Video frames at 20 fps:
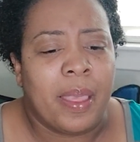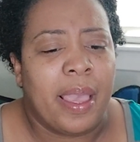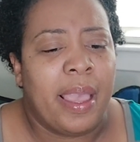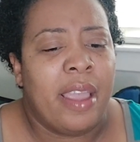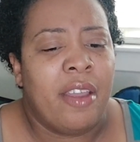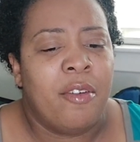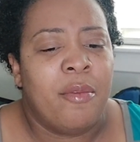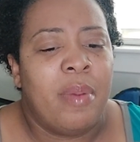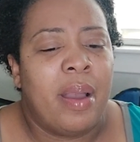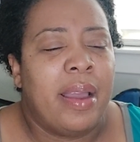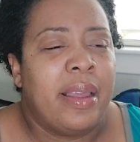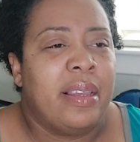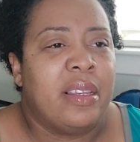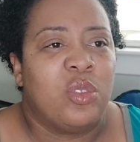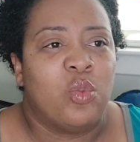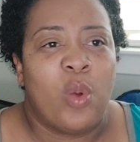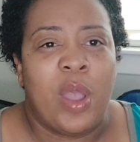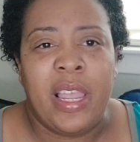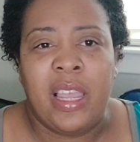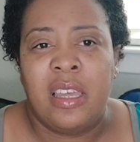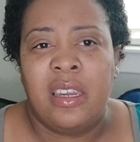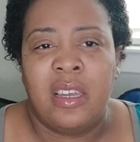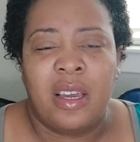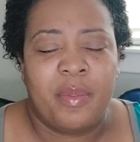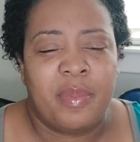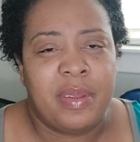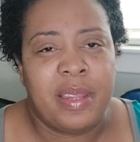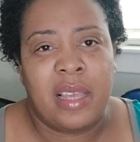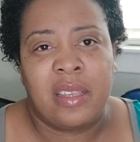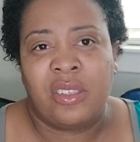Everybody is waking
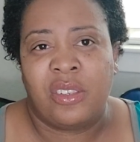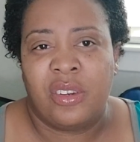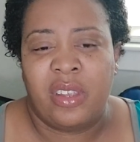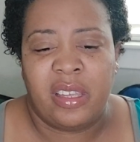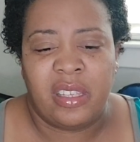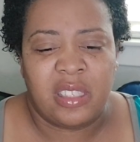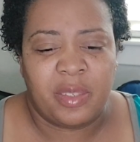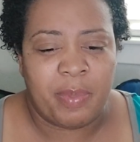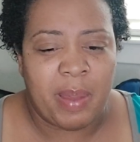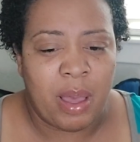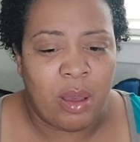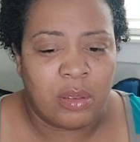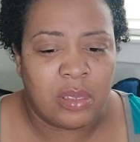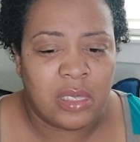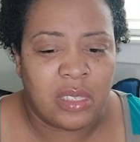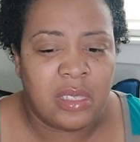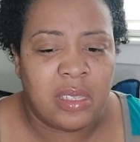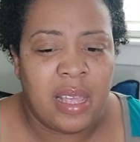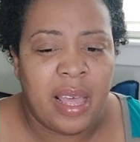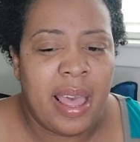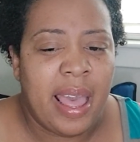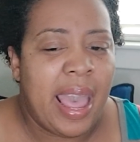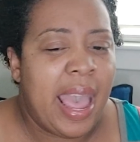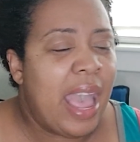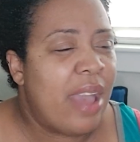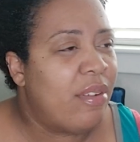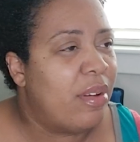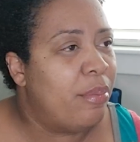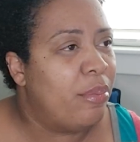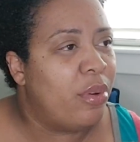up next to their spouses,
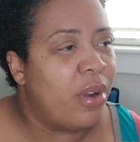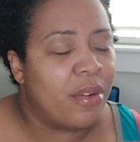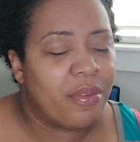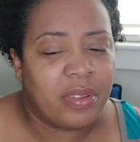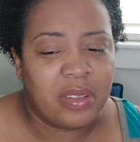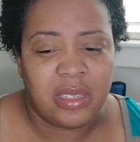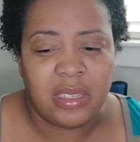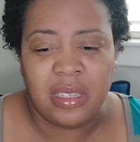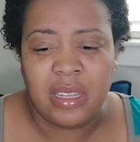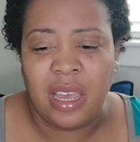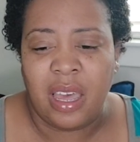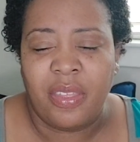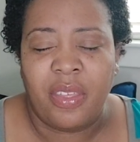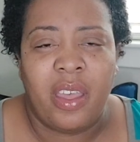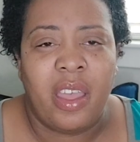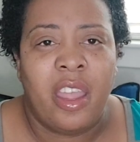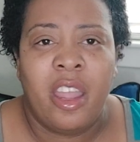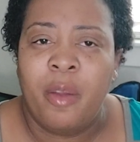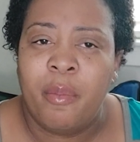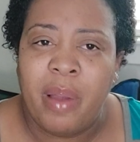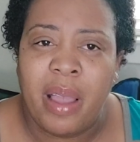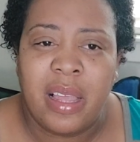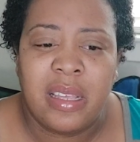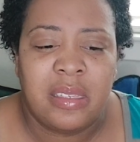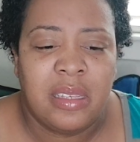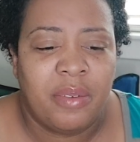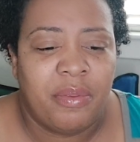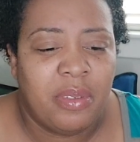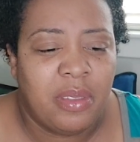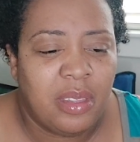having breakfast together, everybody
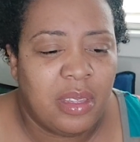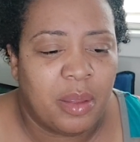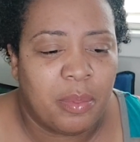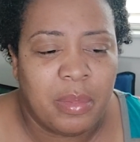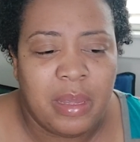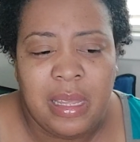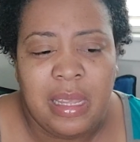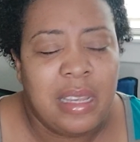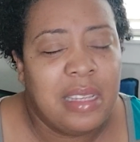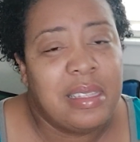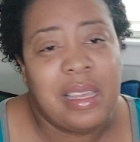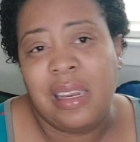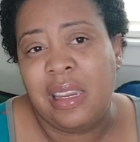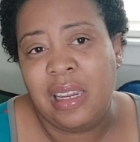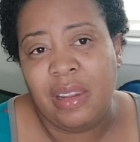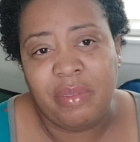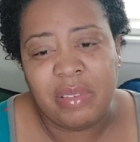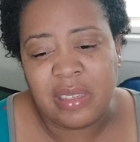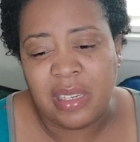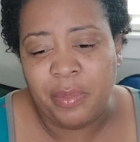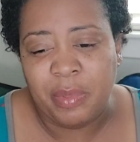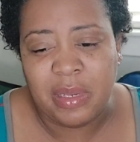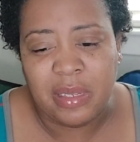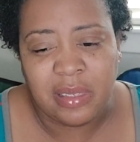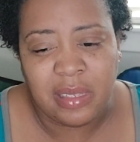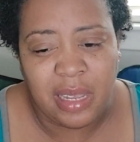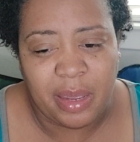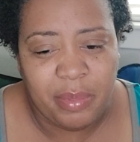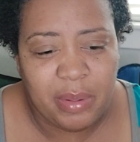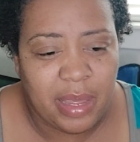except for them, because they didn't even sleep in the
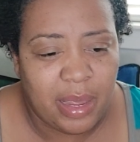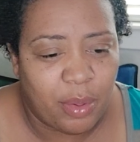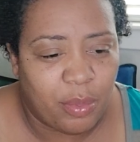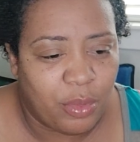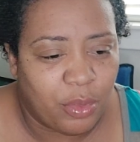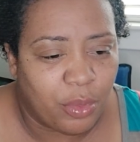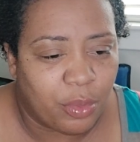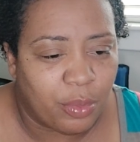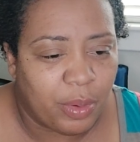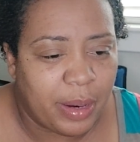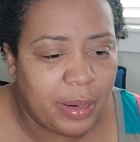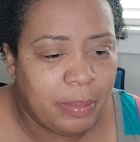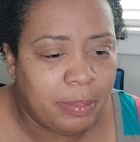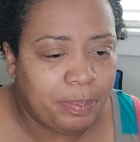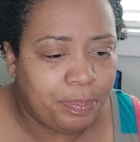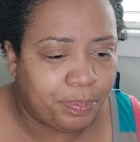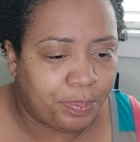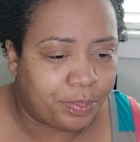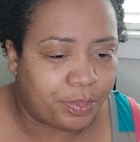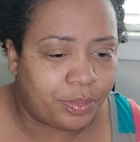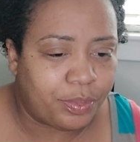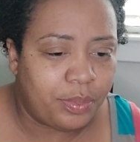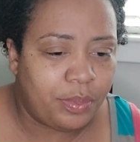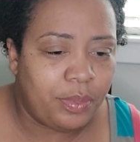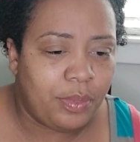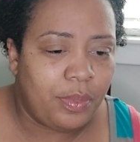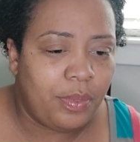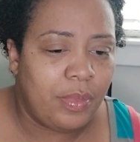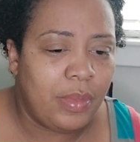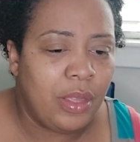same damn room, right?
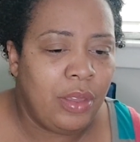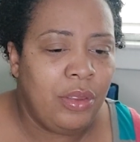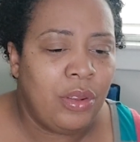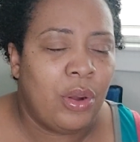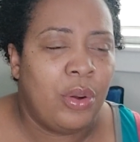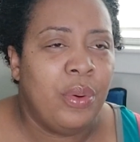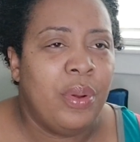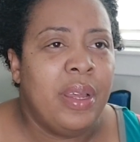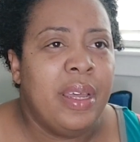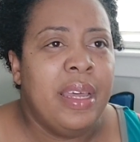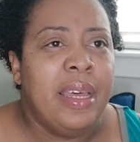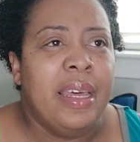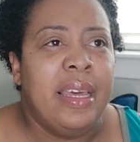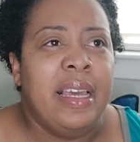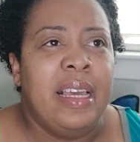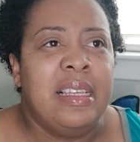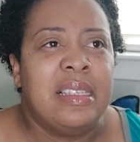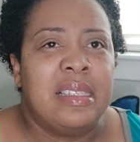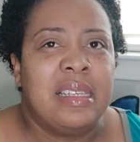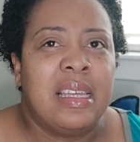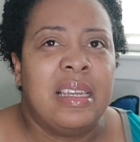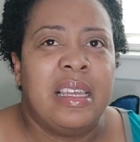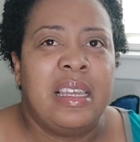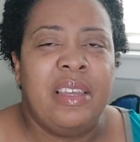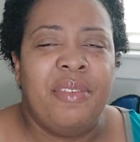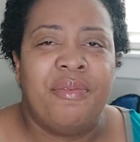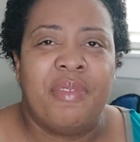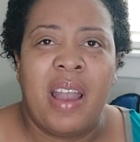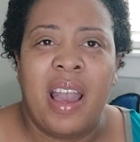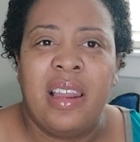You know, he said that
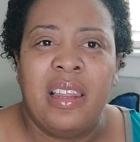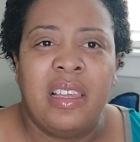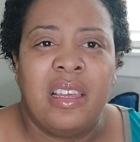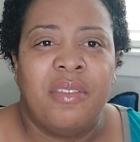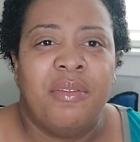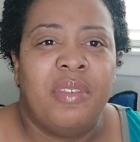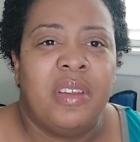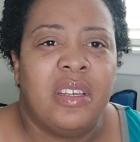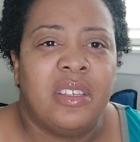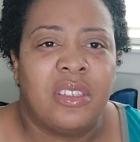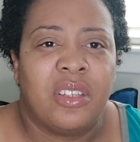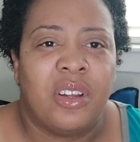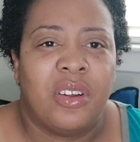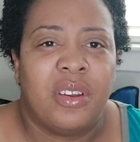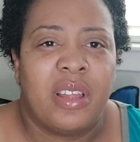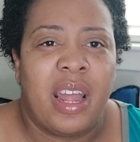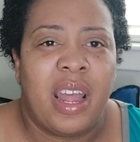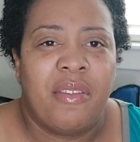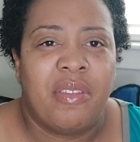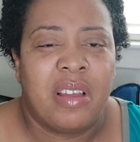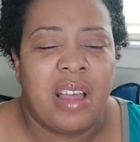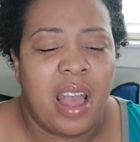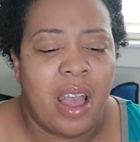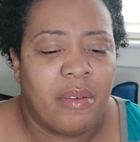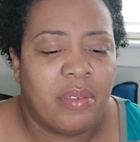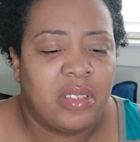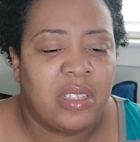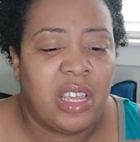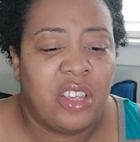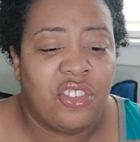he finally convinced her to have a
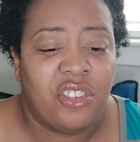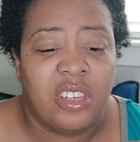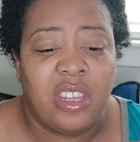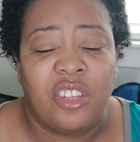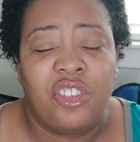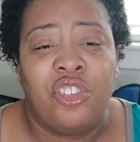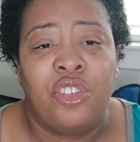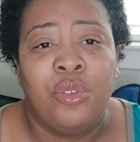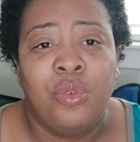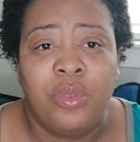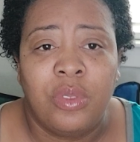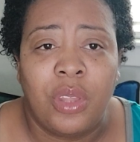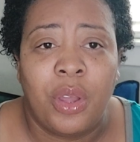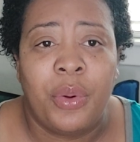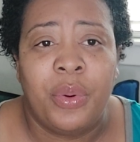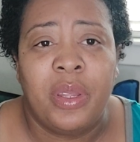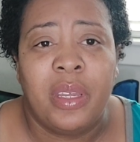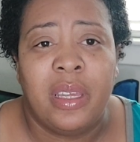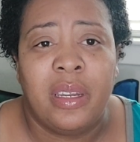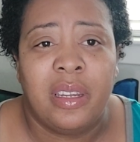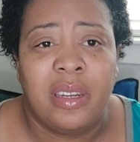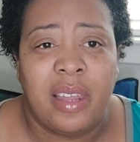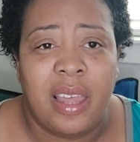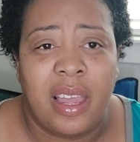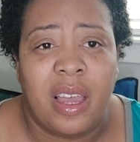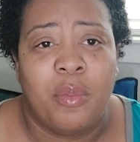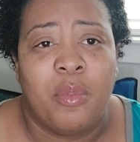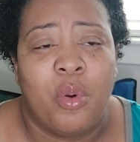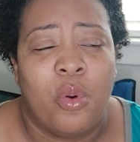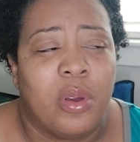conversation at 2:30 in the
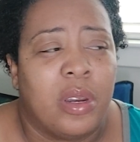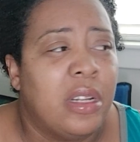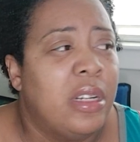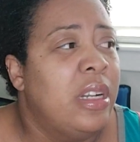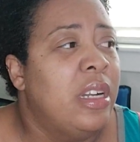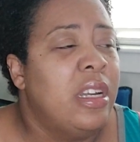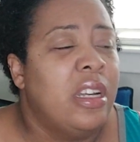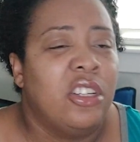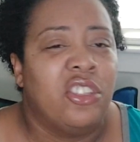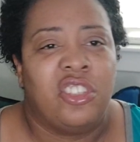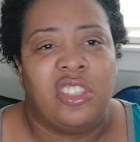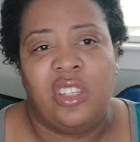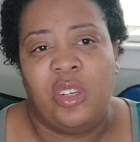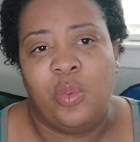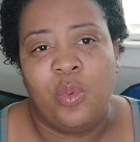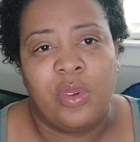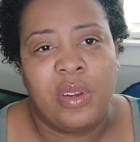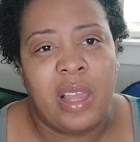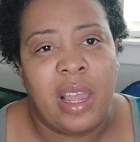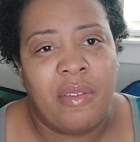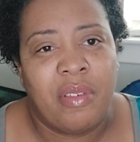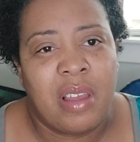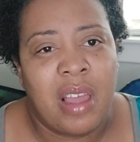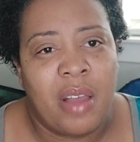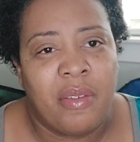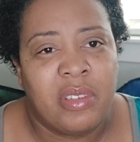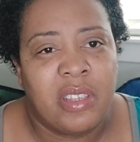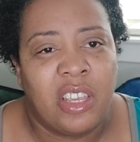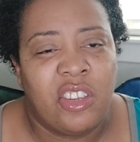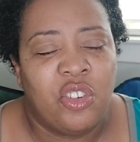damn morning. She didn't want to have a
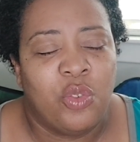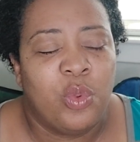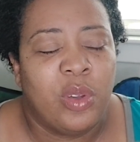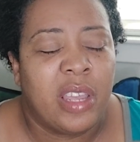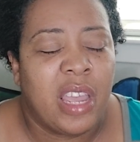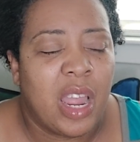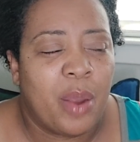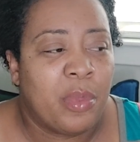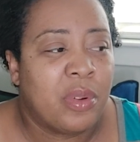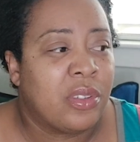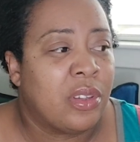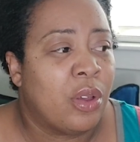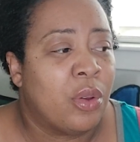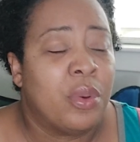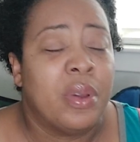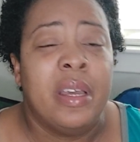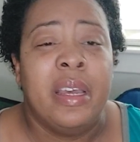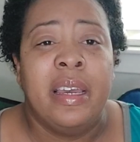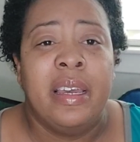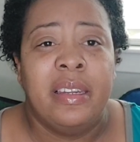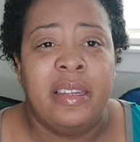conversation with cameras on.